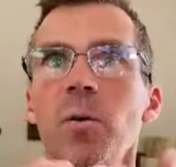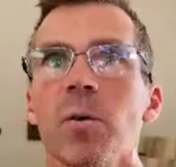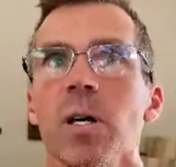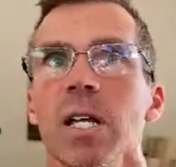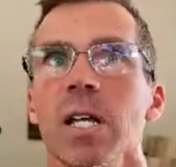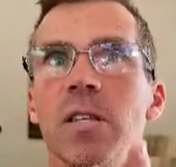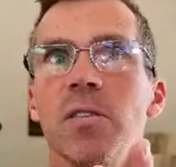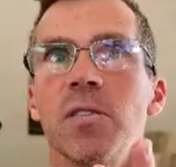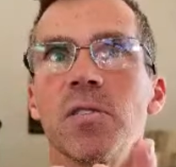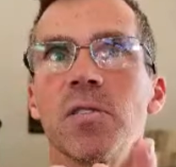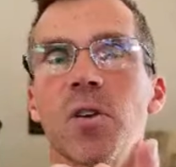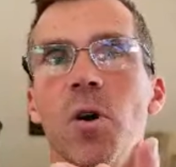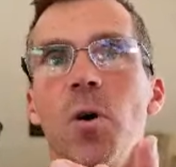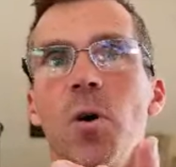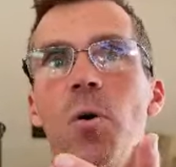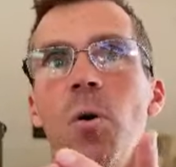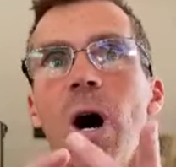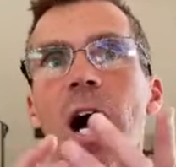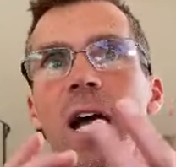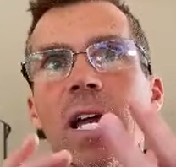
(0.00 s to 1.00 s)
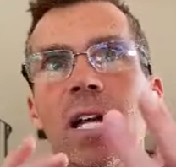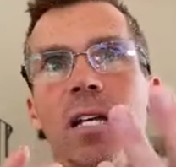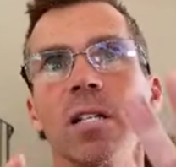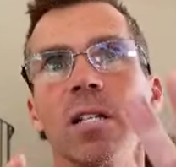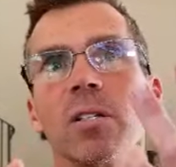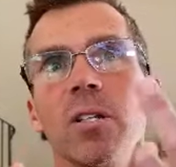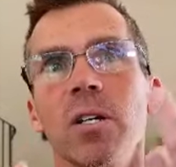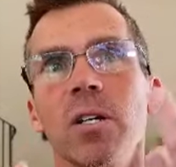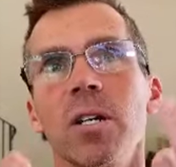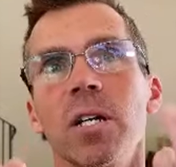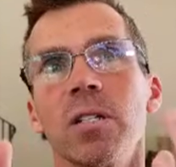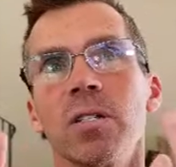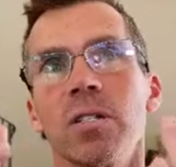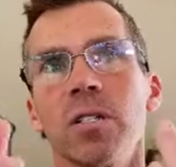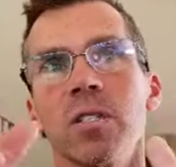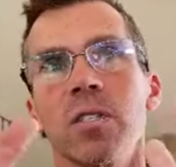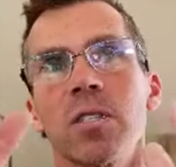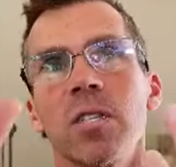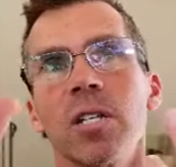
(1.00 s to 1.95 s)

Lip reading: And so I can look at just